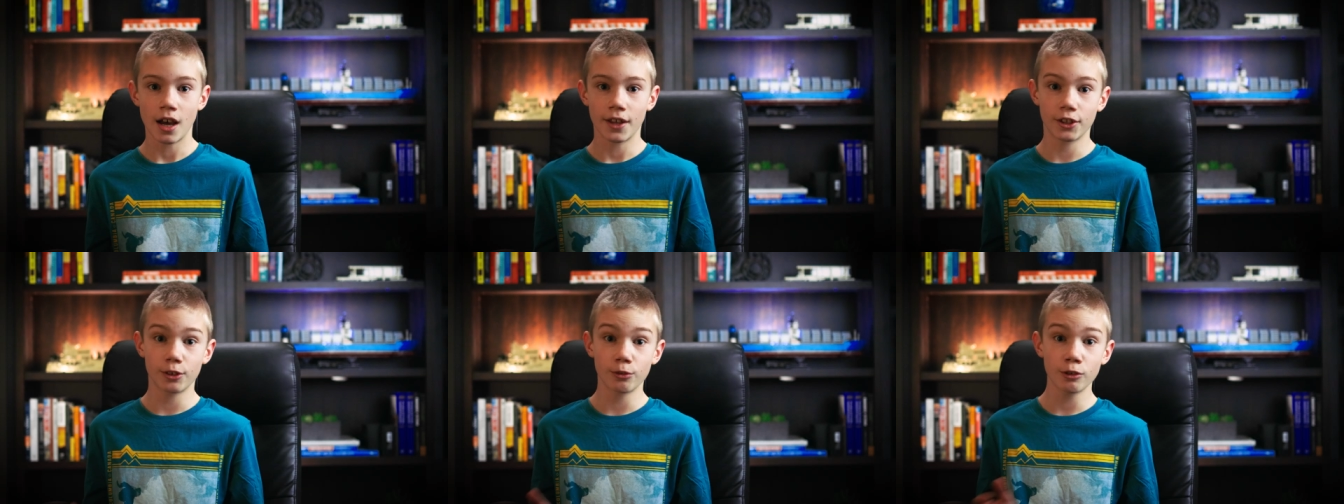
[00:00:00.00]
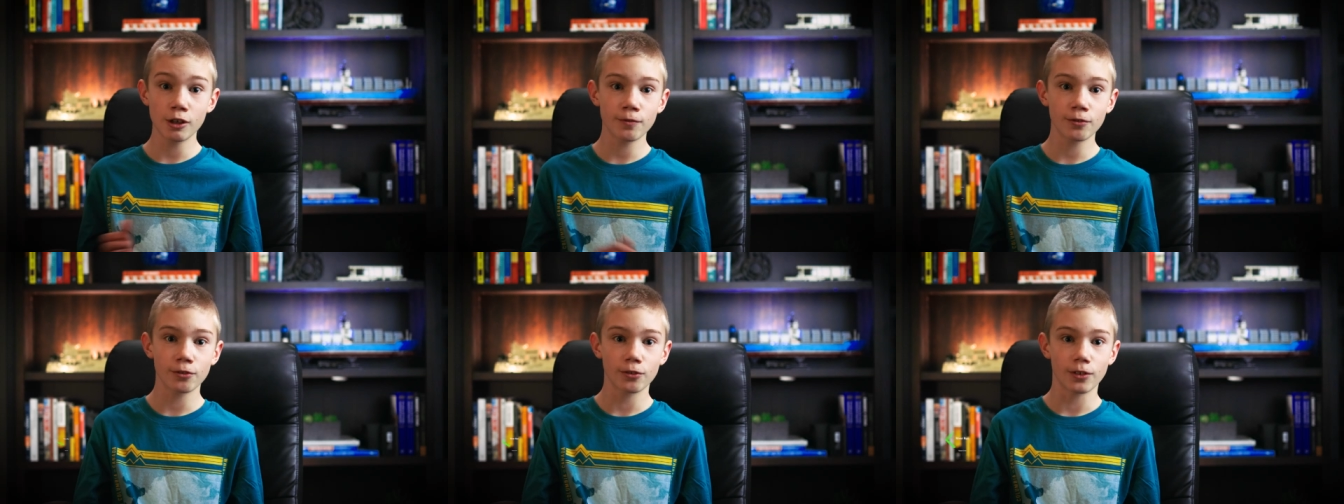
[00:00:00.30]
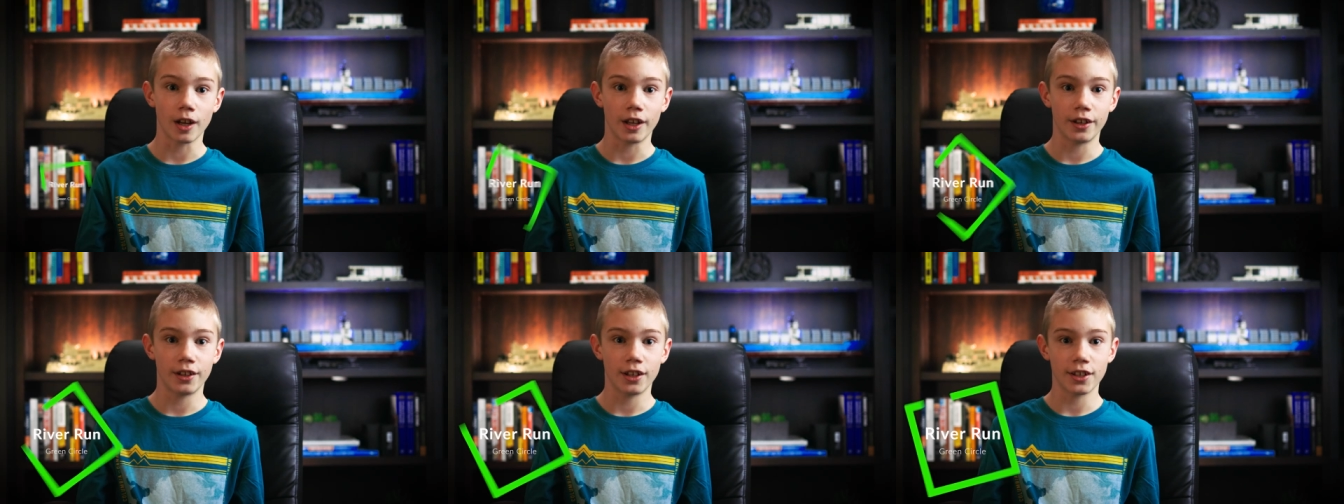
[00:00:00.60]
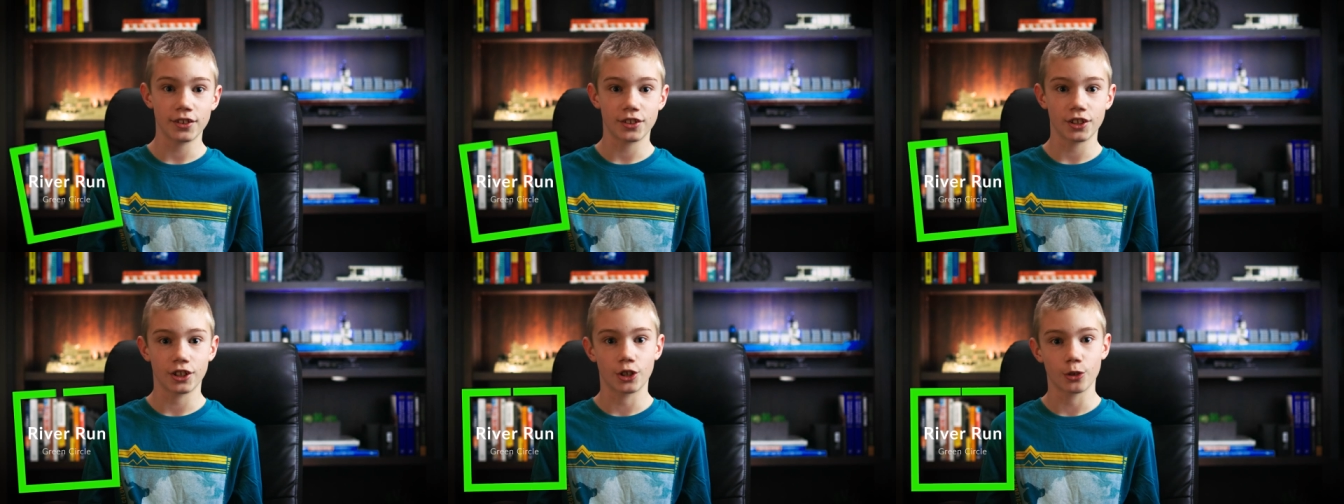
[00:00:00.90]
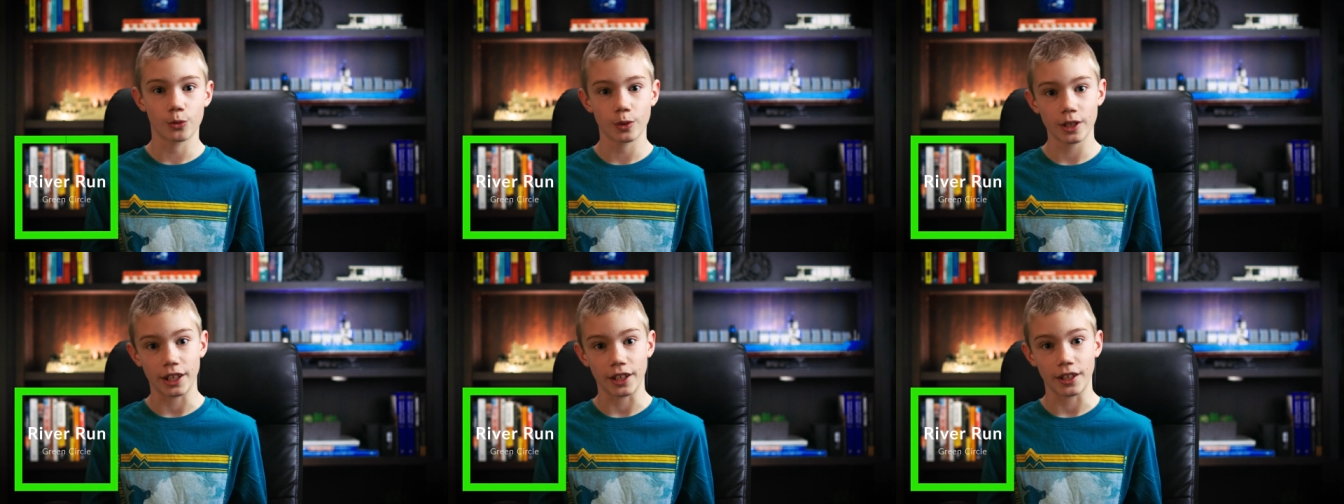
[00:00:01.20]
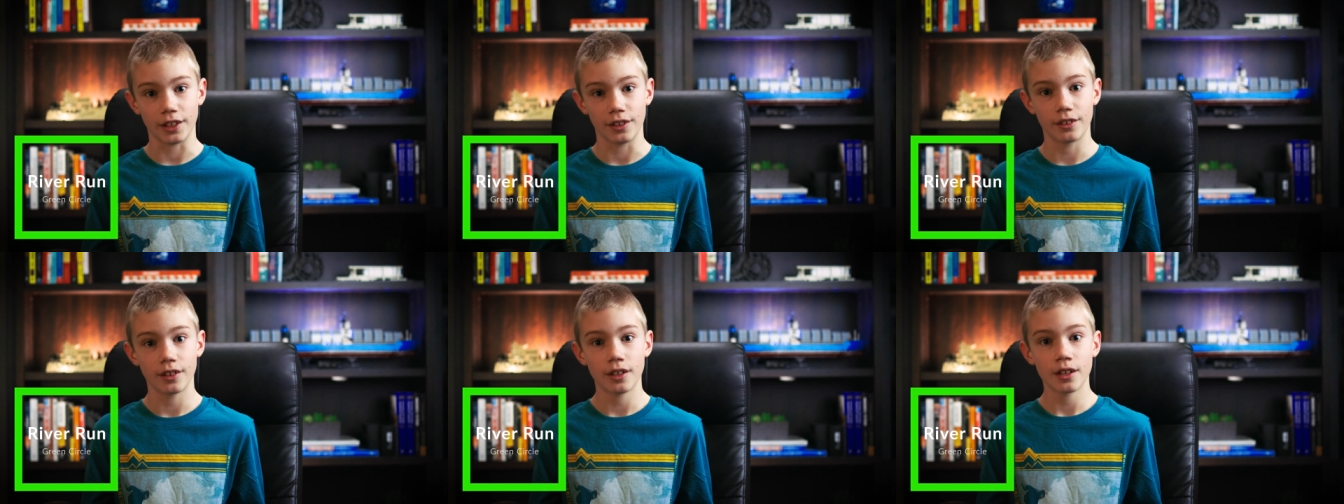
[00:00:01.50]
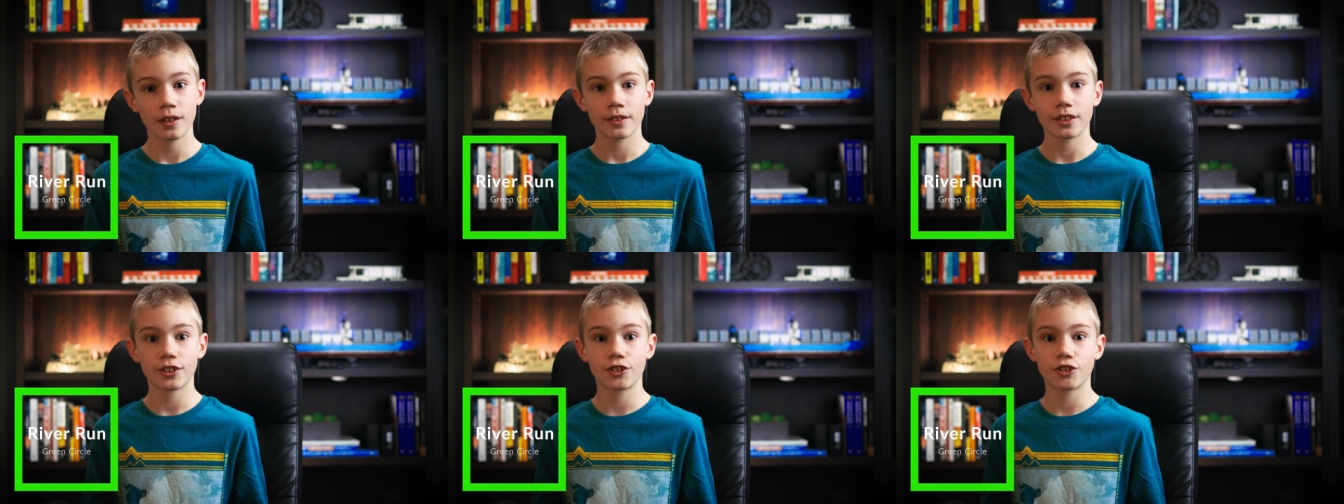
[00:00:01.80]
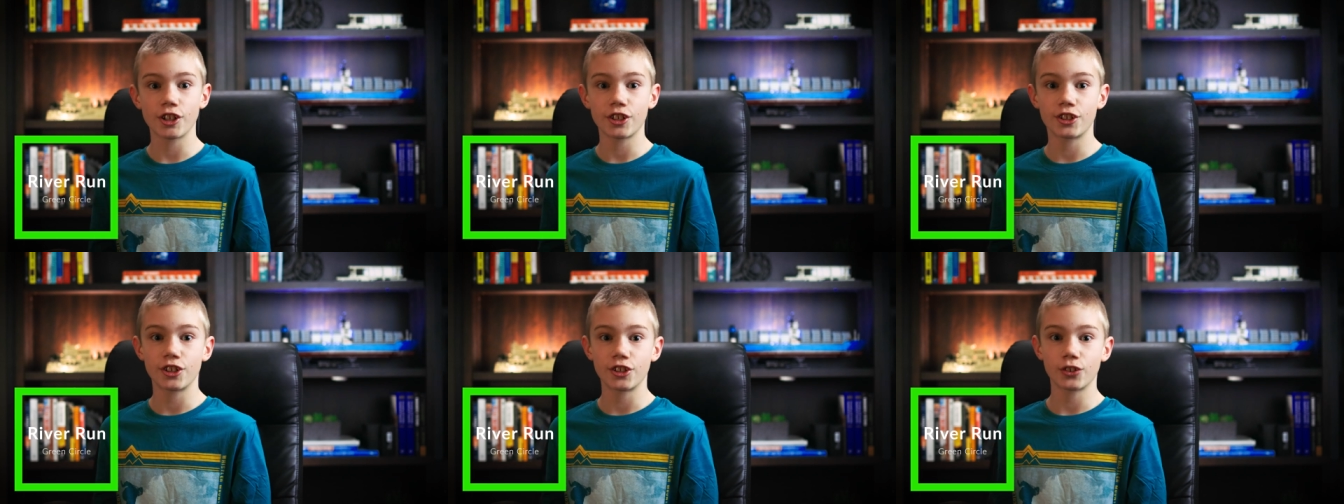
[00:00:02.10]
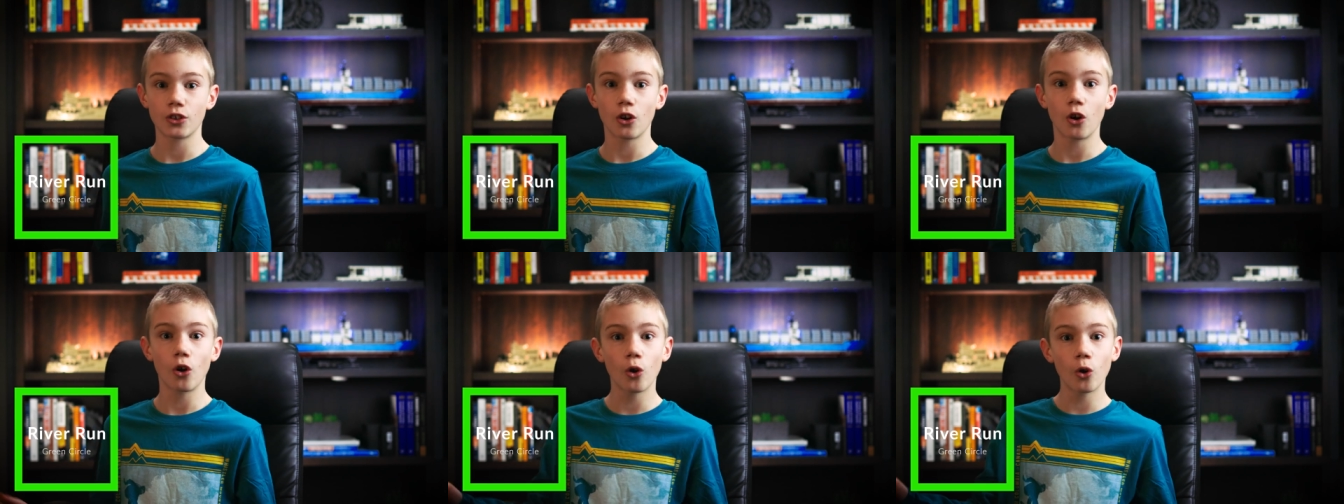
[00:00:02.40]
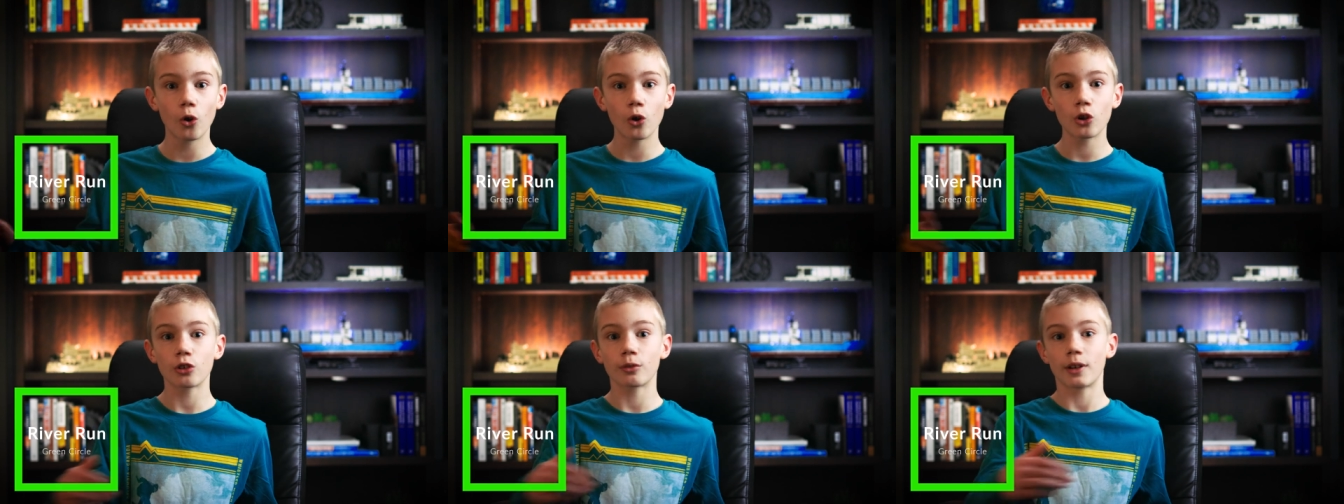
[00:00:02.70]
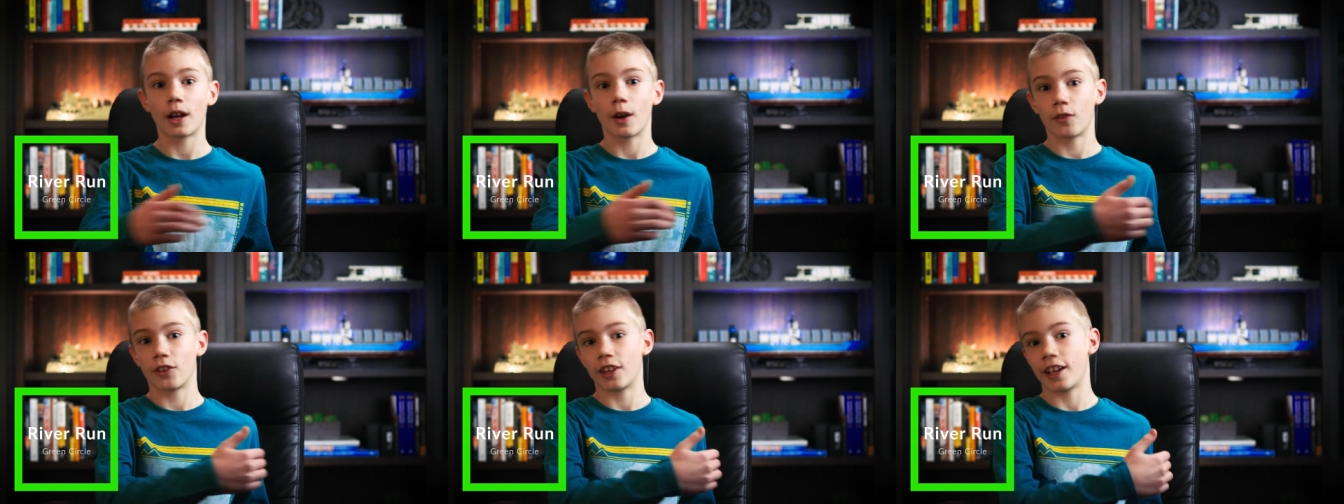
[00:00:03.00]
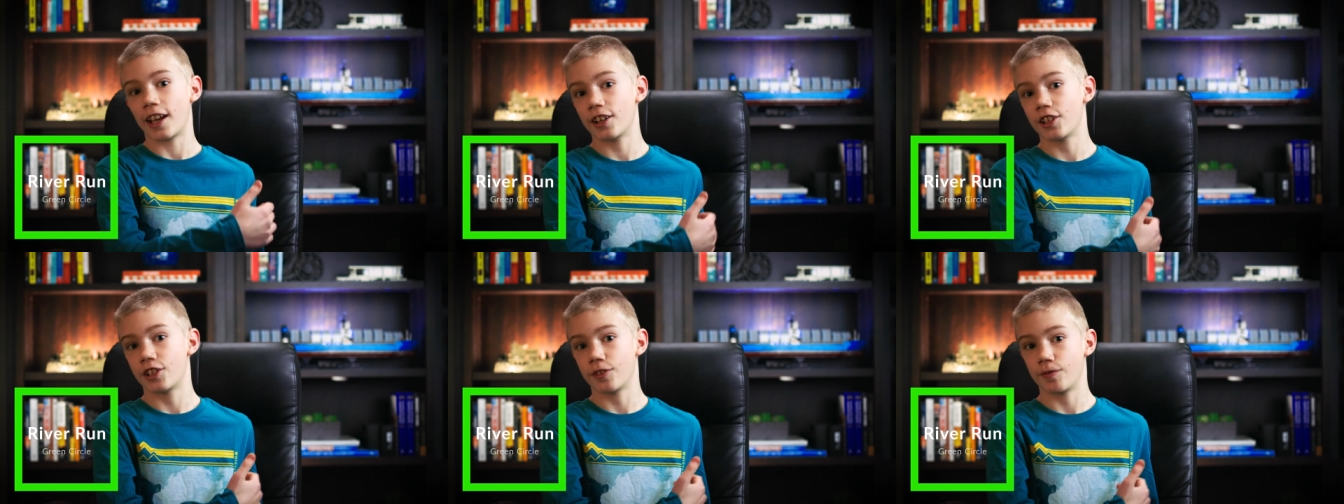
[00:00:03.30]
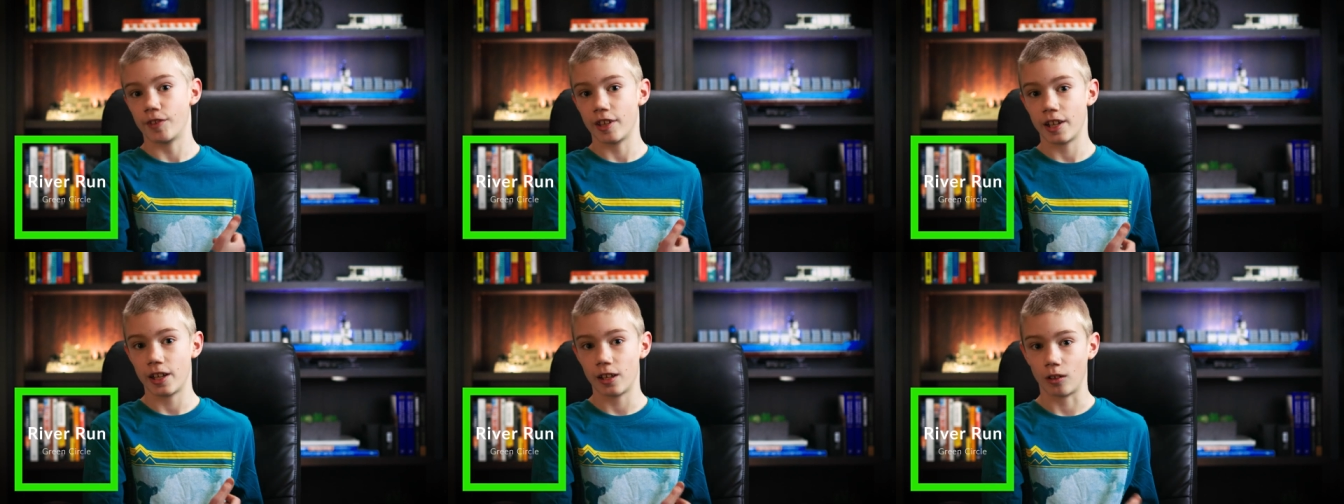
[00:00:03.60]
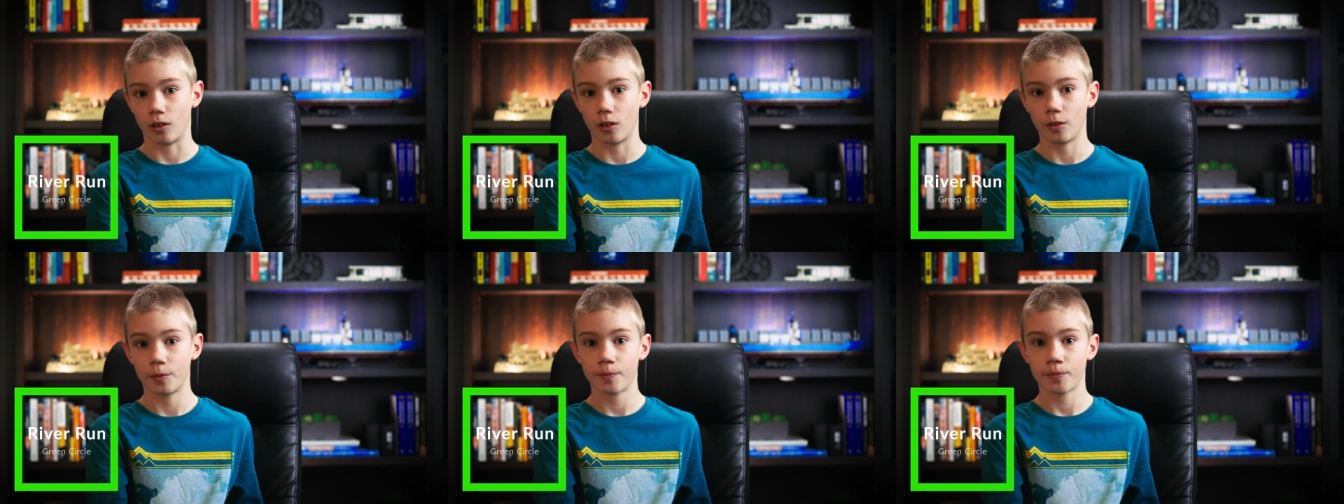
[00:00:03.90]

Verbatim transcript: And the river run is a green that stretches all around the edge of the hill.